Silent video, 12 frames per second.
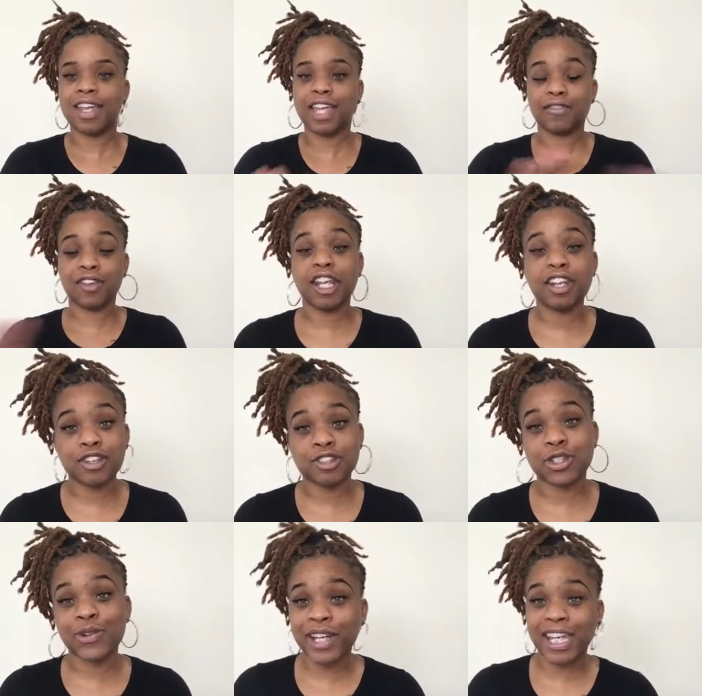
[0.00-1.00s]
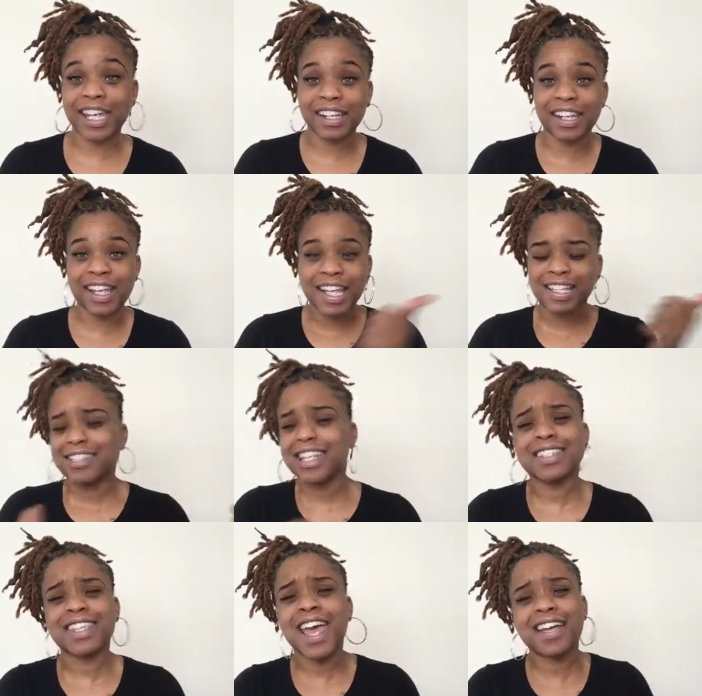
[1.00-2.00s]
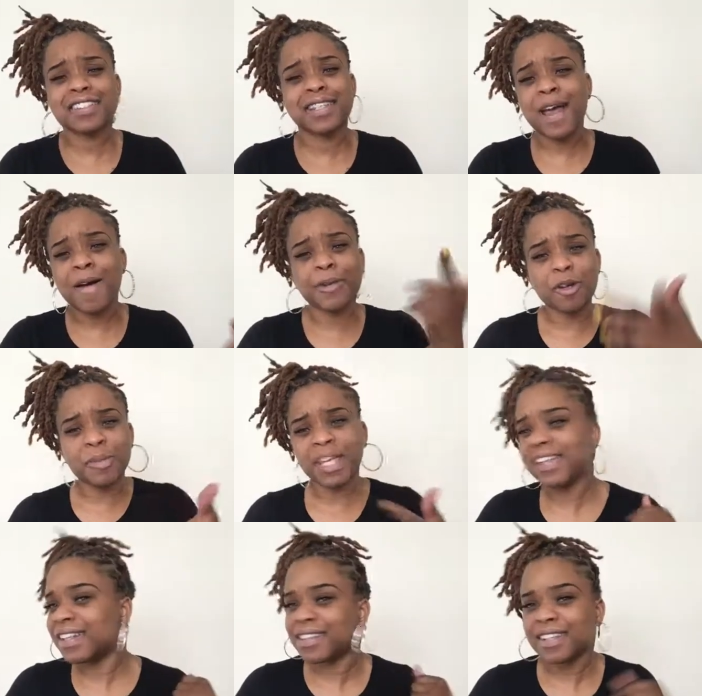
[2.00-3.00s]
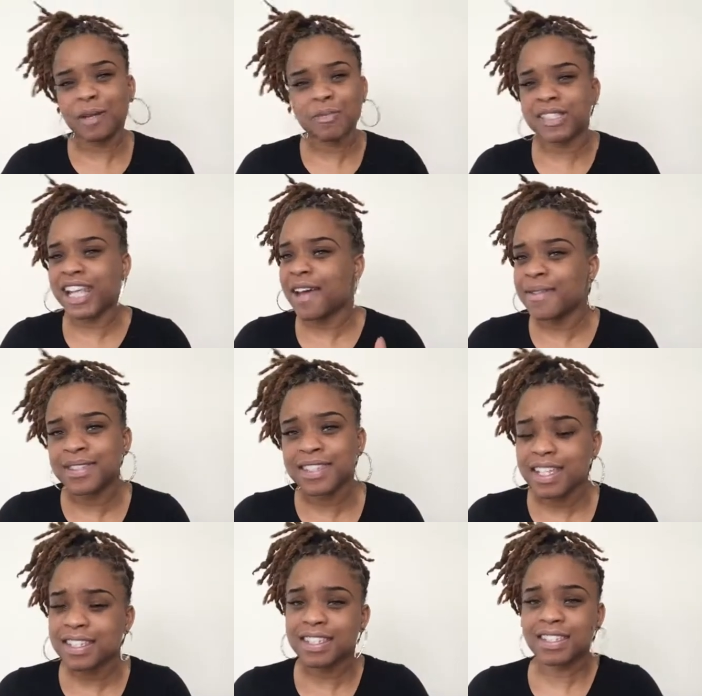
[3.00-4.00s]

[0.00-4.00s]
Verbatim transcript: if you didn't enjoy it just exit out don't be hitting the thumbs down sis